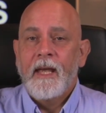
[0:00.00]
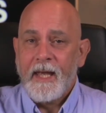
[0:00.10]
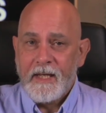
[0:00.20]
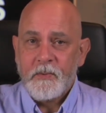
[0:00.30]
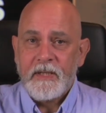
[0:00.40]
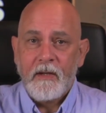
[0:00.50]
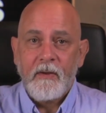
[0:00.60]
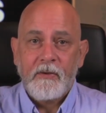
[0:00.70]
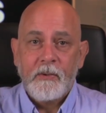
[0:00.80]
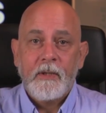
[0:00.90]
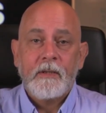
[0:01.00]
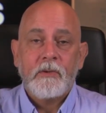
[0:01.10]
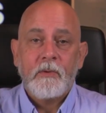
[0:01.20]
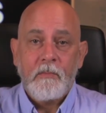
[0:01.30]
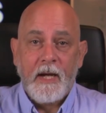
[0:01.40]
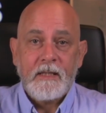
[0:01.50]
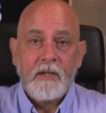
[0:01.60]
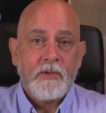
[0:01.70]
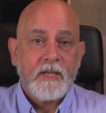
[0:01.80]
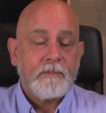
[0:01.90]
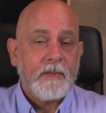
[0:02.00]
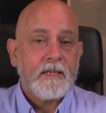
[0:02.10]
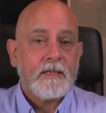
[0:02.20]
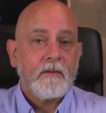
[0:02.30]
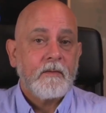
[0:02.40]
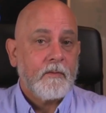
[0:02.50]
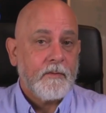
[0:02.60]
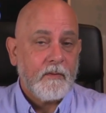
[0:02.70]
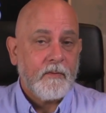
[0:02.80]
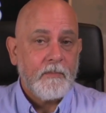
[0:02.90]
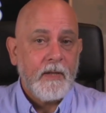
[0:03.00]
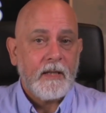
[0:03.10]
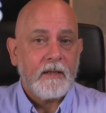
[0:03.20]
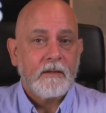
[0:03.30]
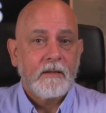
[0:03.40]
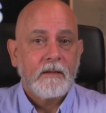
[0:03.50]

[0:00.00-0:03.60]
As we go through it, you might notice bits that feel familiar